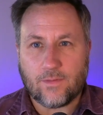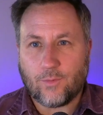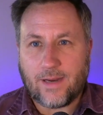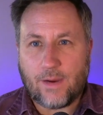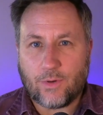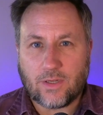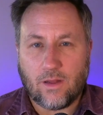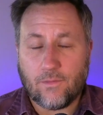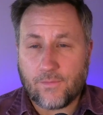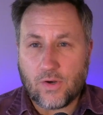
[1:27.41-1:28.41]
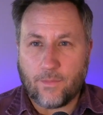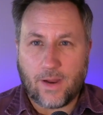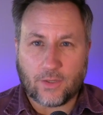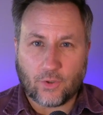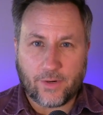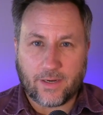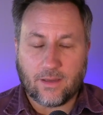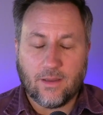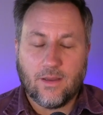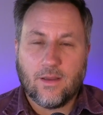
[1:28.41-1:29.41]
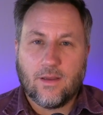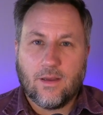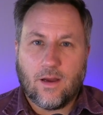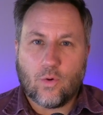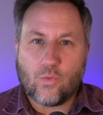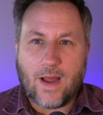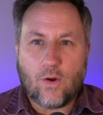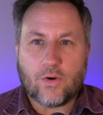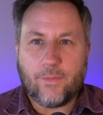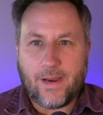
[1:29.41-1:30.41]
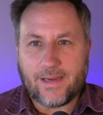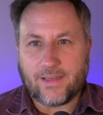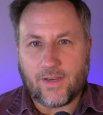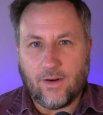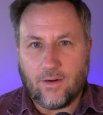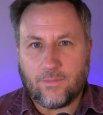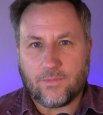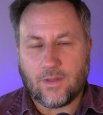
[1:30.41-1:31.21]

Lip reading: what I would call fear-mongering around Medicare.